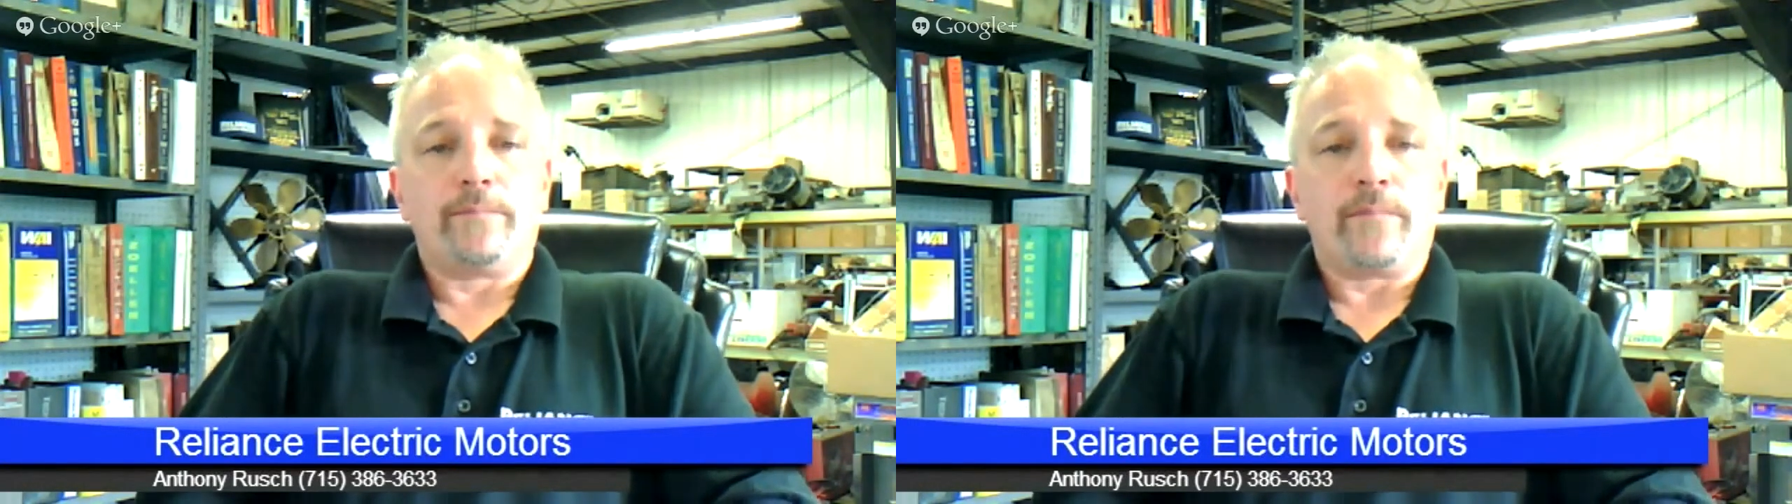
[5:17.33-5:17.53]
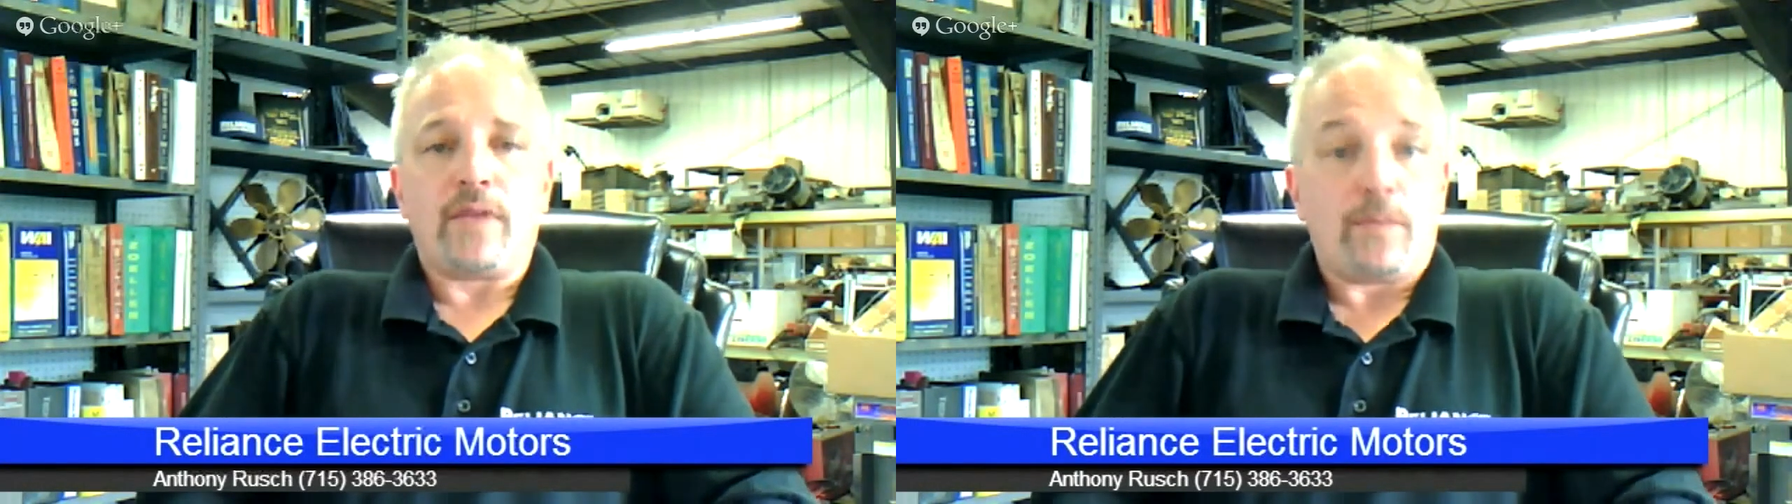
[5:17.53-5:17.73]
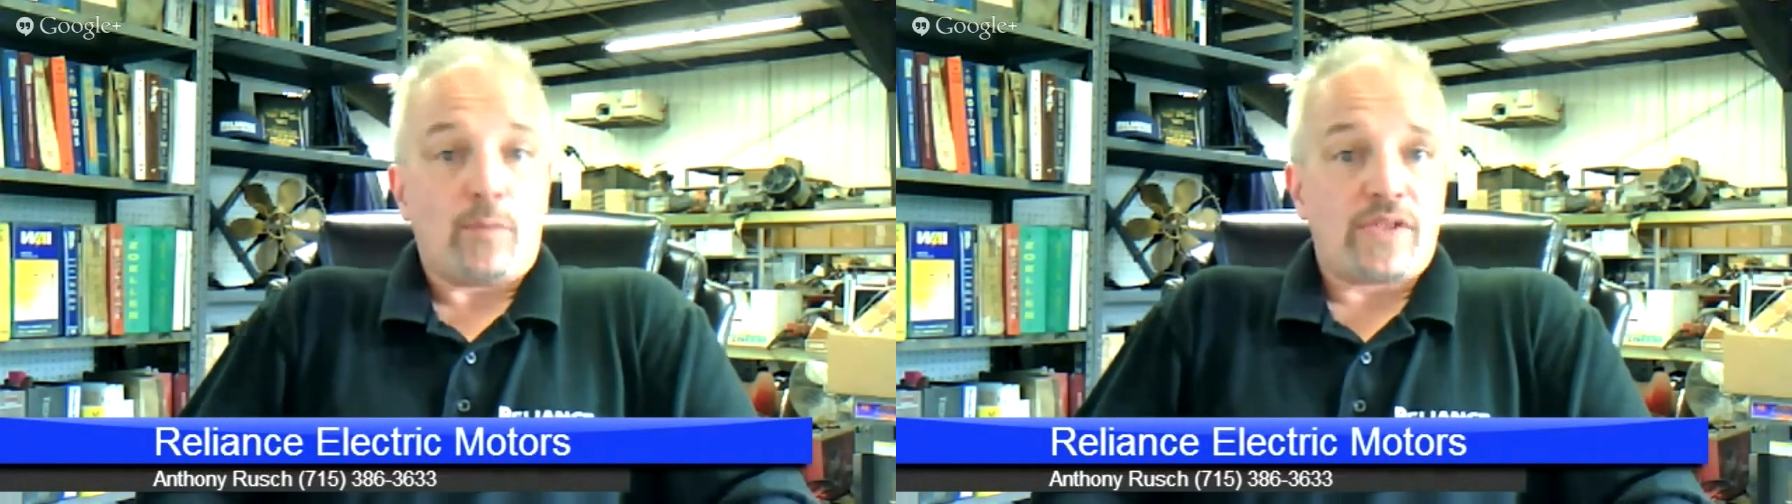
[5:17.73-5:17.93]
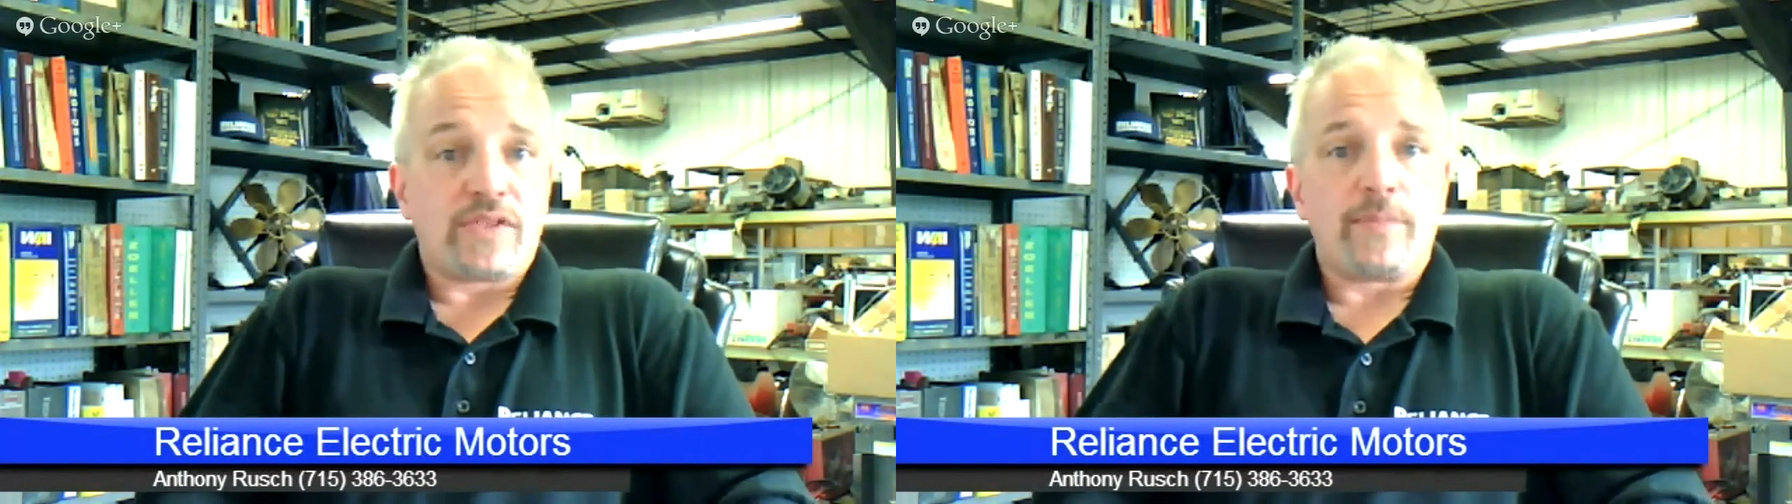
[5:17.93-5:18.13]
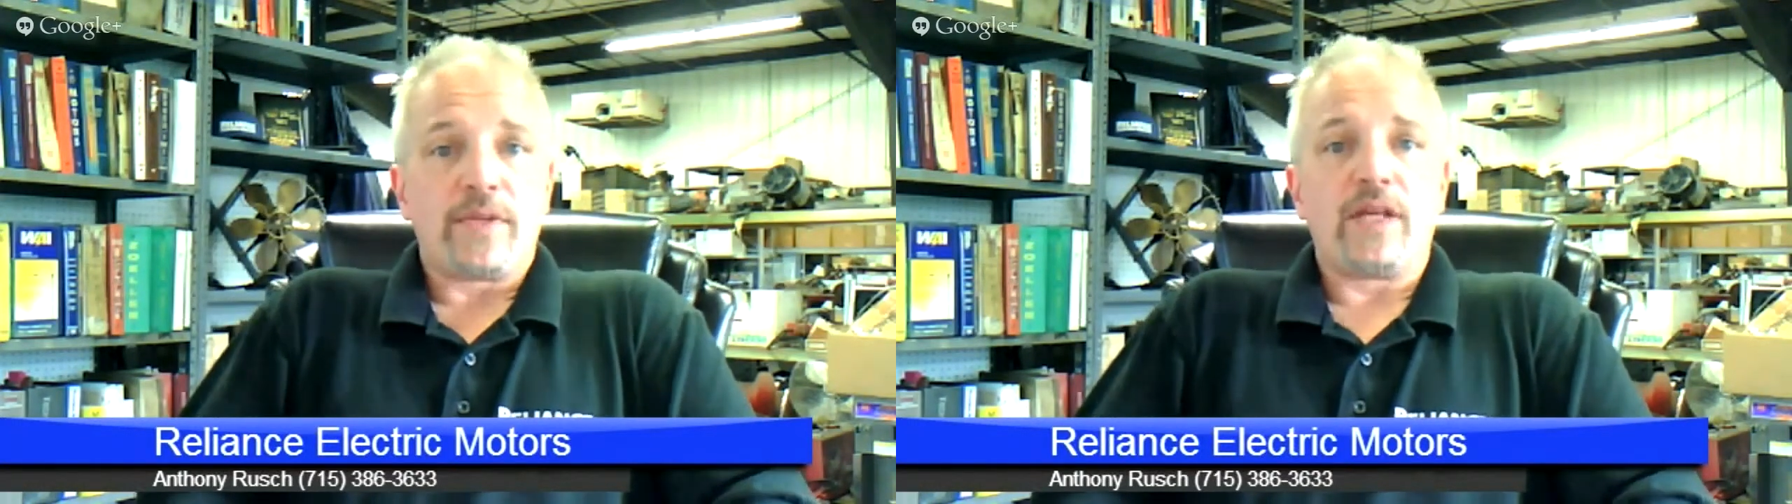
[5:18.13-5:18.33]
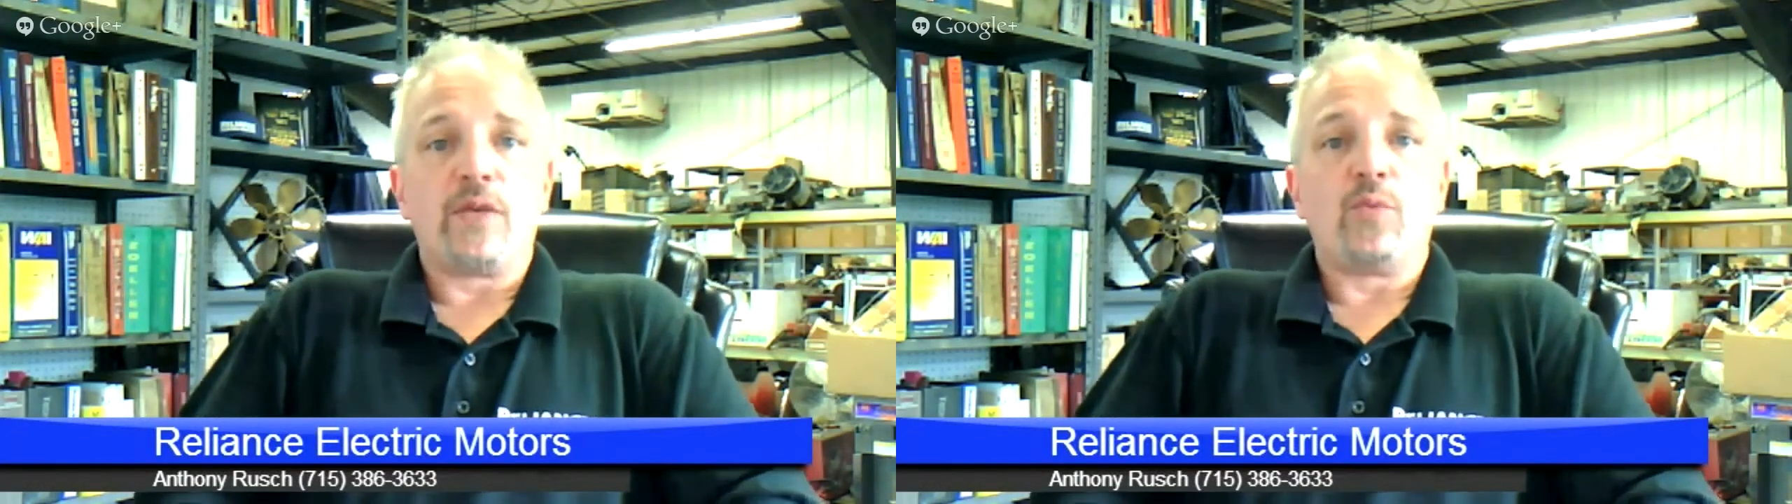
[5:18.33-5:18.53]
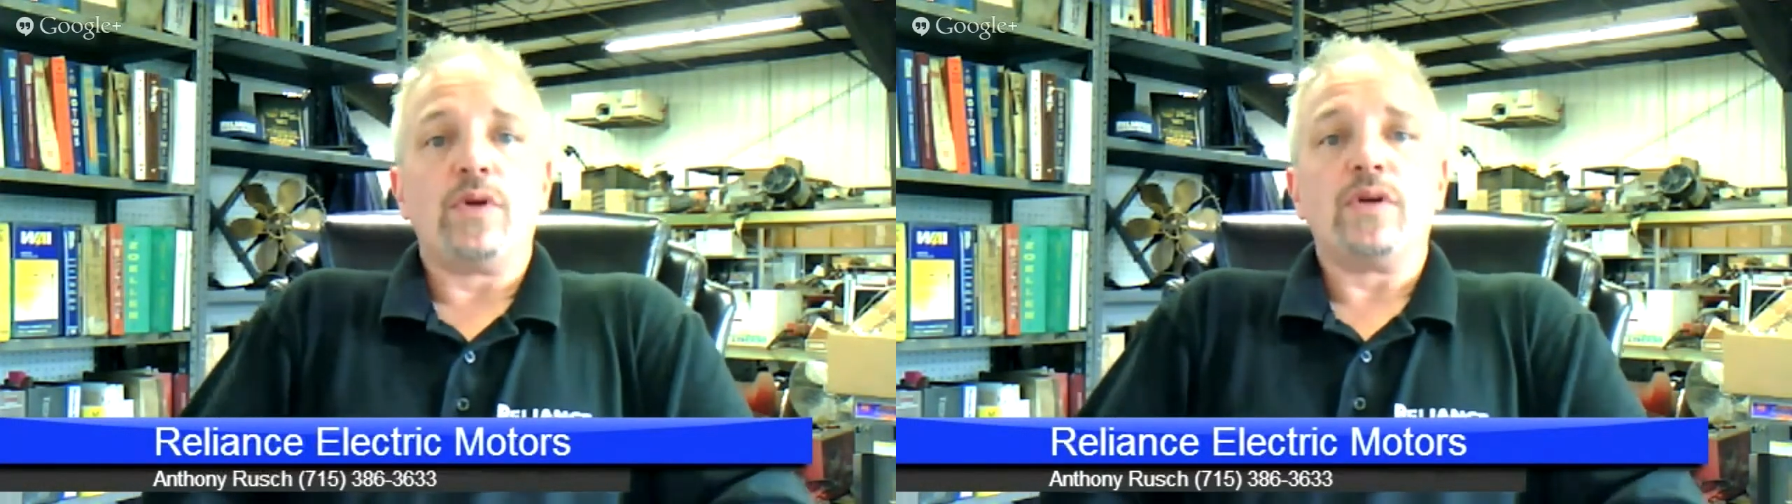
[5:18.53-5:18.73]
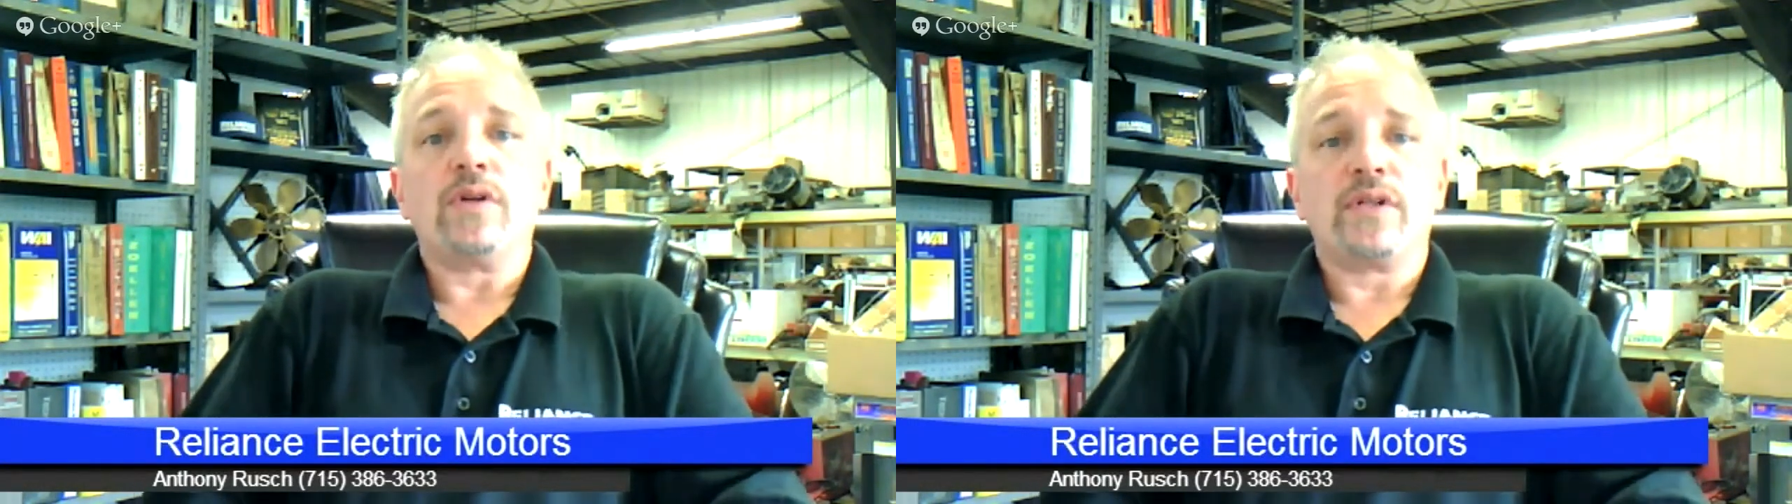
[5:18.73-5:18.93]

brings something in, we'll get